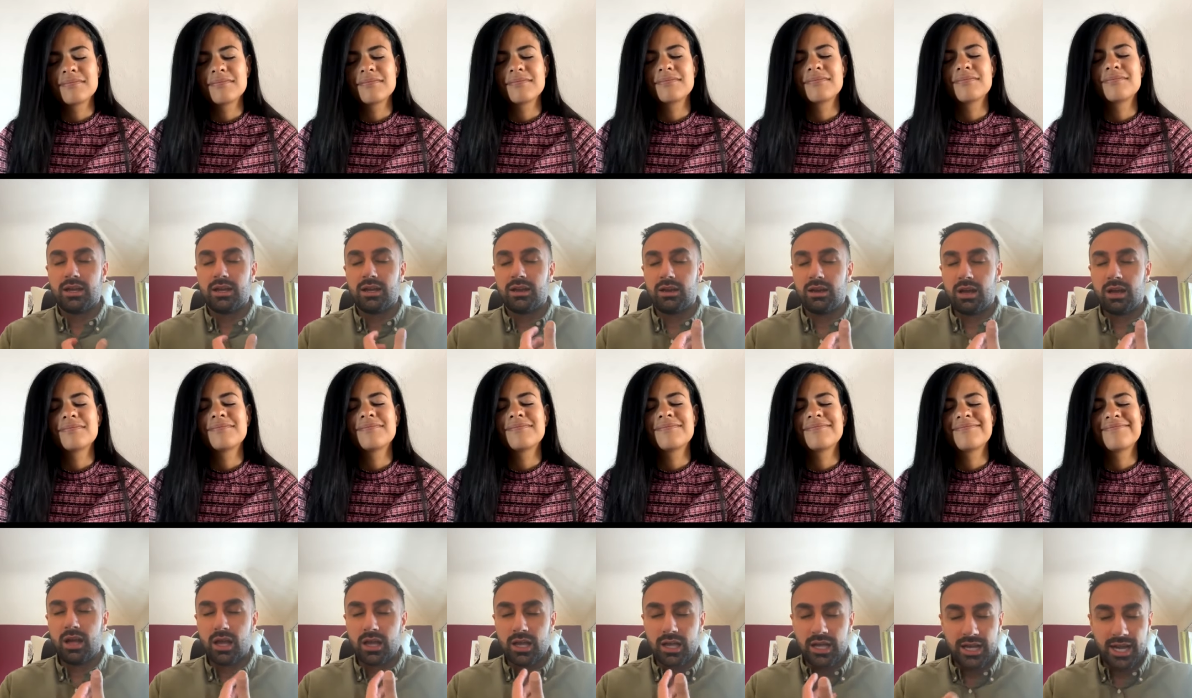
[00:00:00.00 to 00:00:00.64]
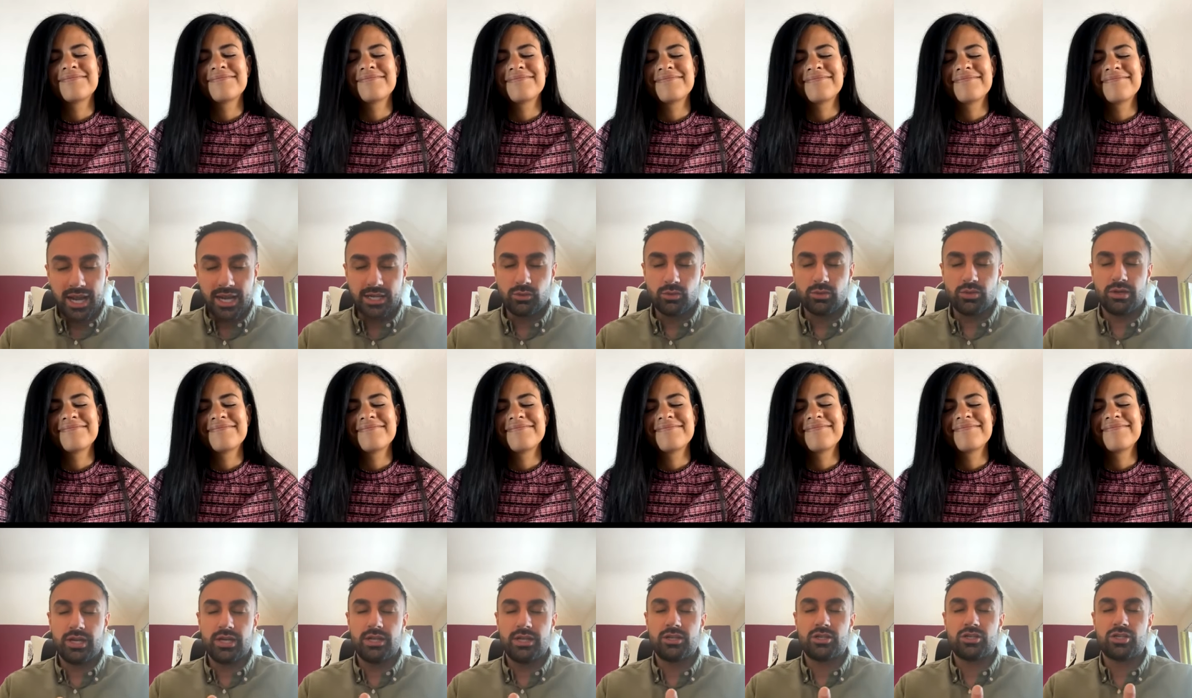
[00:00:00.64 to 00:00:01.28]
Speaker 1: Connect with your inner
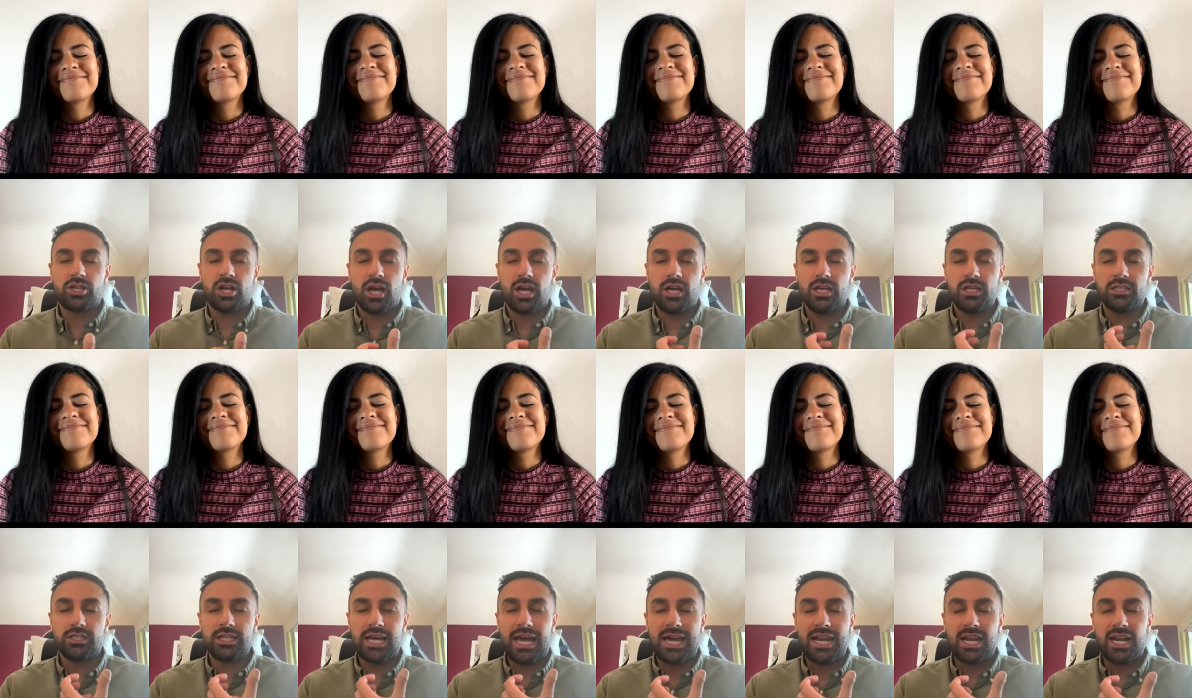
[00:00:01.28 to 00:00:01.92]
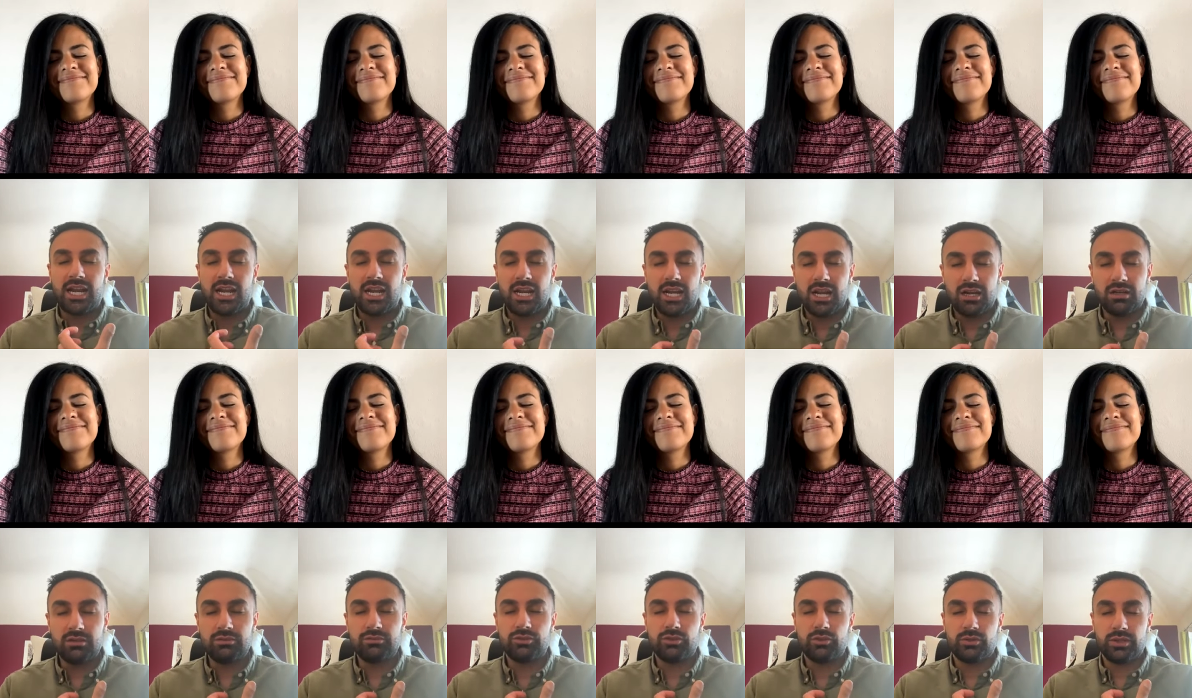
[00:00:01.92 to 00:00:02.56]
child and
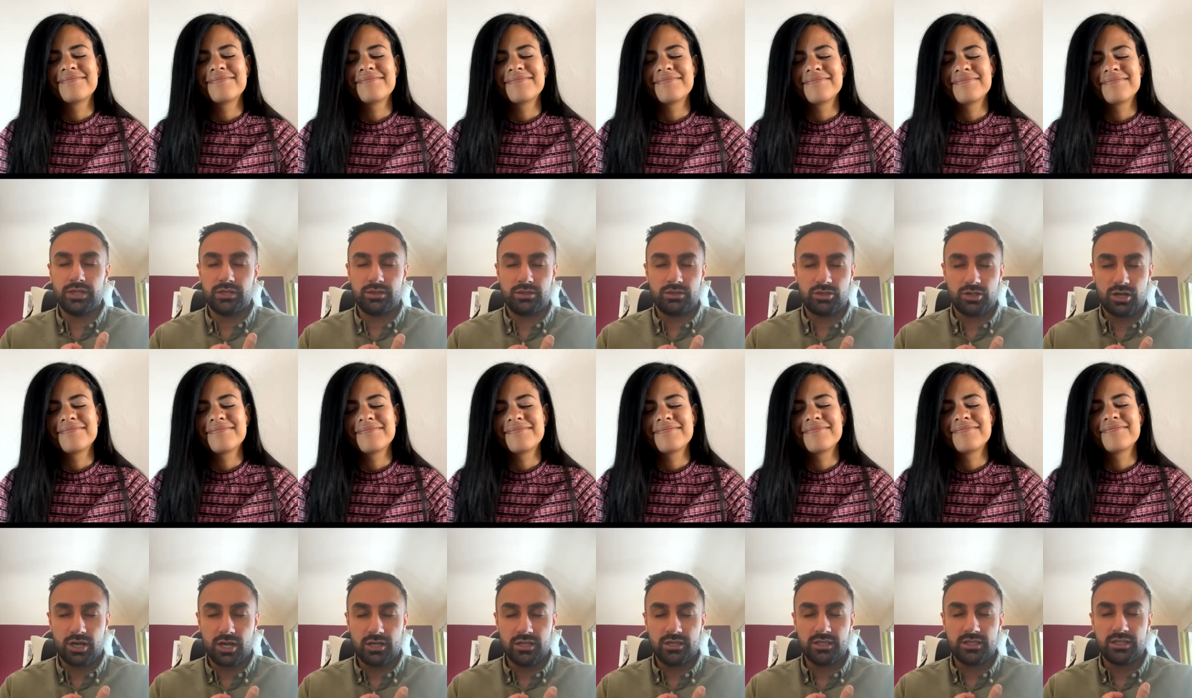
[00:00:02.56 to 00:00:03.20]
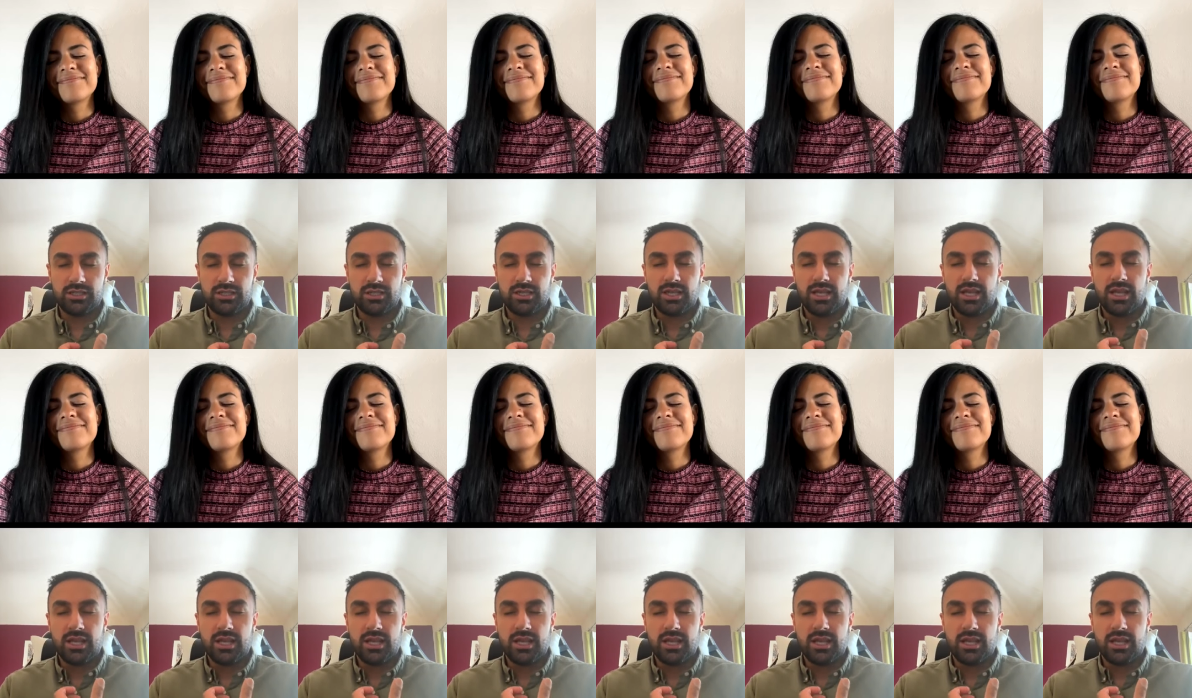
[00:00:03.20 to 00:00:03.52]
love your inner child.